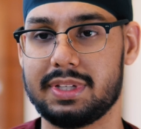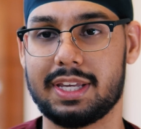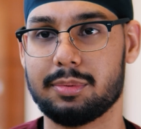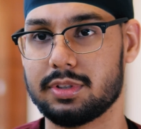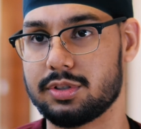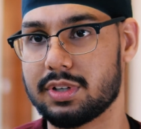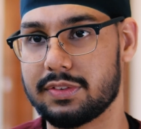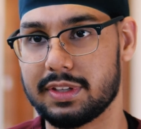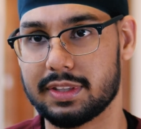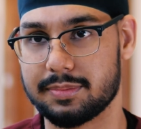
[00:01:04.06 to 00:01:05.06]
being able to do
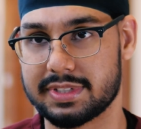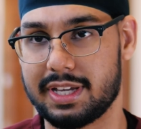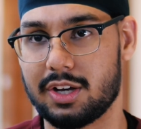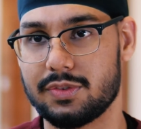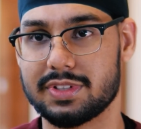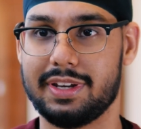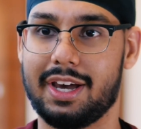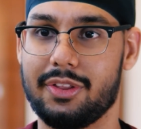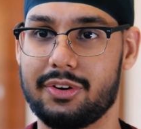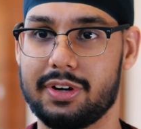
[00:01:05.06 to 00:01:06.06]
everything themselves and
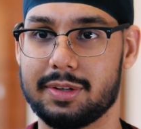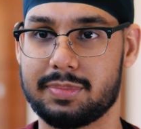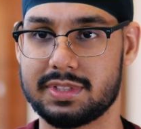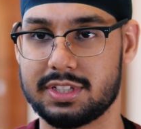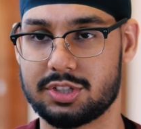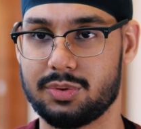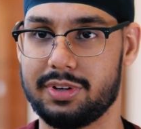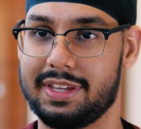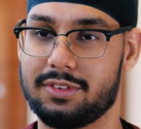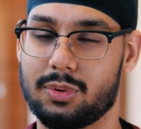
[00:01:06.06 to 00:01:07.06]
now they're in a position
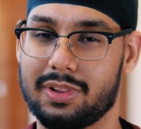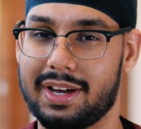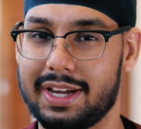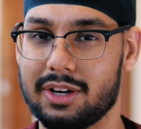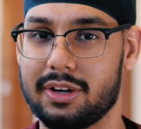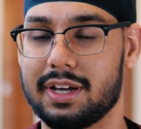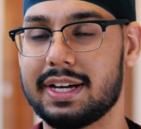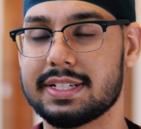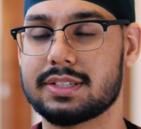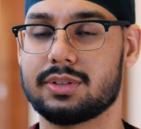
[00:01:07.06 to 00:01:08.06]
where they have to rely on
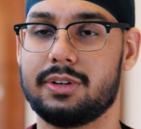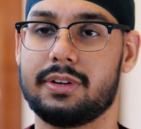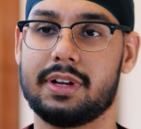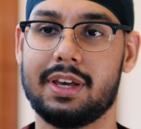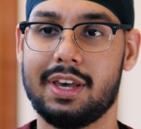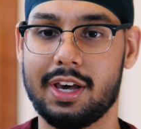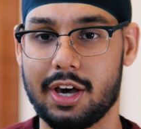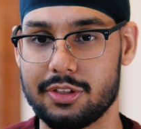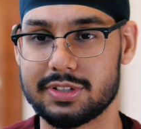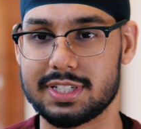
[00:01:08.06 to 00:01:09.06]
us or
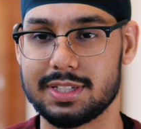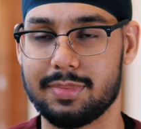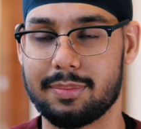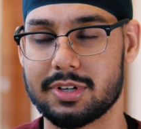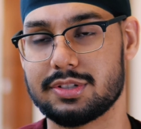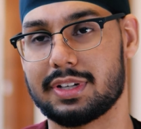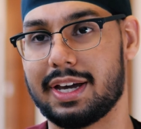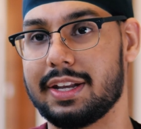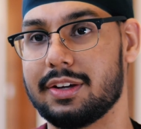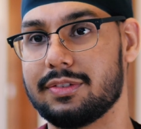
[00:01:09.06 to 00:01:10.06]
other team members to
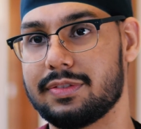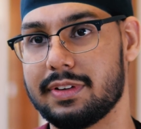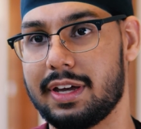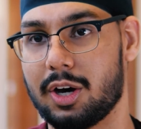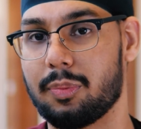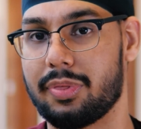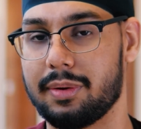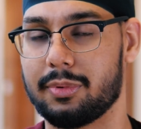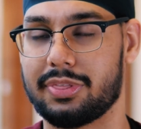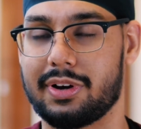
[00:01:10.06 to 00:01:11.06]
kind of help
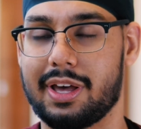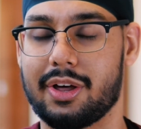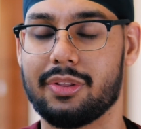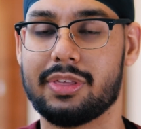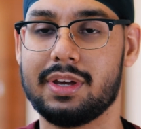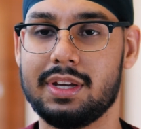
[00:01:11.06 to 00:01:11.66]
them with their health.